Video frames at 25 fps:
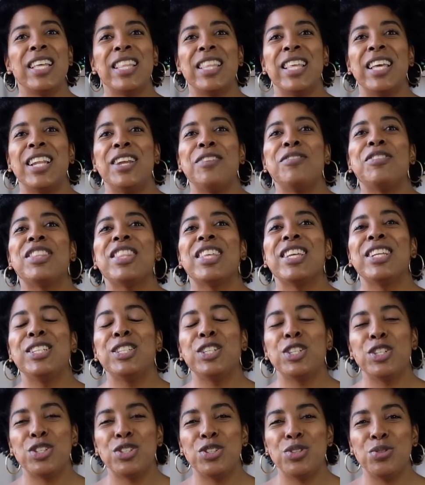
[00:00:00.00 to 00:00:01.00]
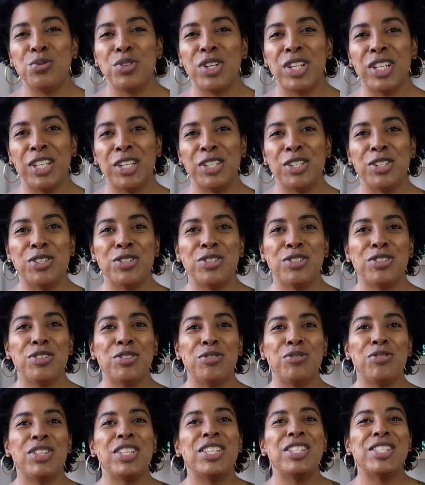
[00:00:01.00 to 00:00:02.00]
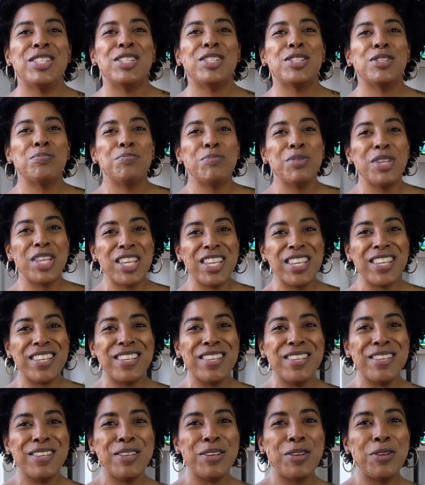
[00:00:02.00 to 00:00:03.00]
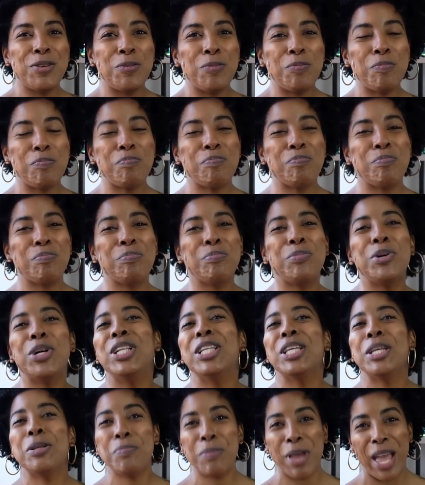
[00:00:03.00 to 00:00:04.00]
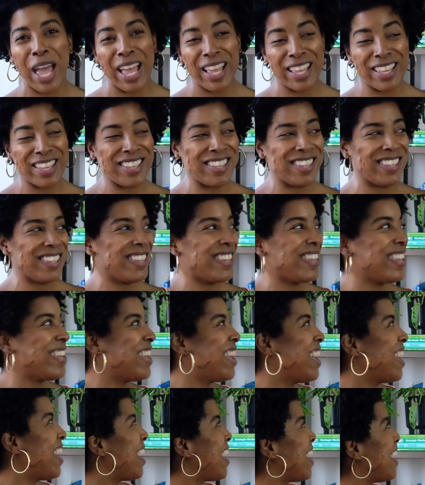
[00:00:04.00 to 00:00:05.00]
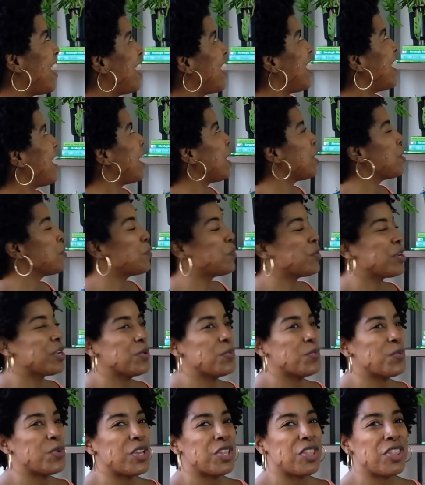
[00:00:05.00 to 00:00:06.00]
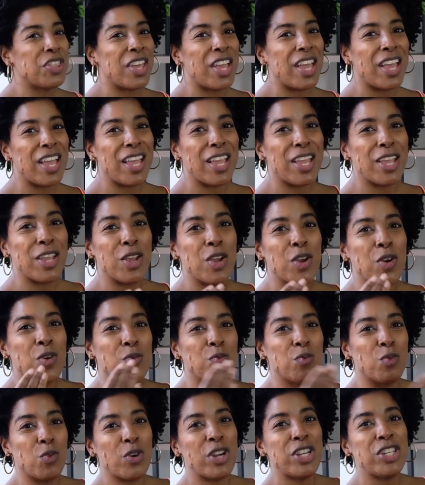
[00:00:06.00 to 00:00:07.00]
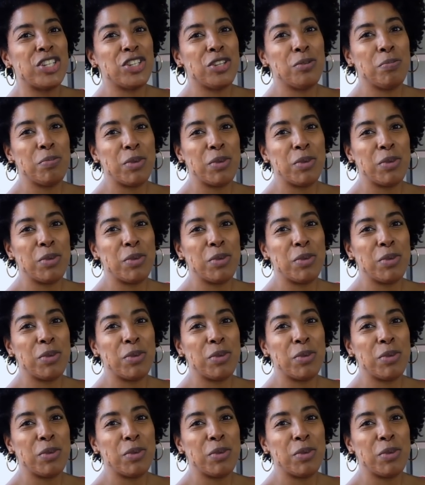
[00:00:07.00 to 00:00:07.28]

that everything looks too cluttered, so this is me pulling back. I went with a Roy G.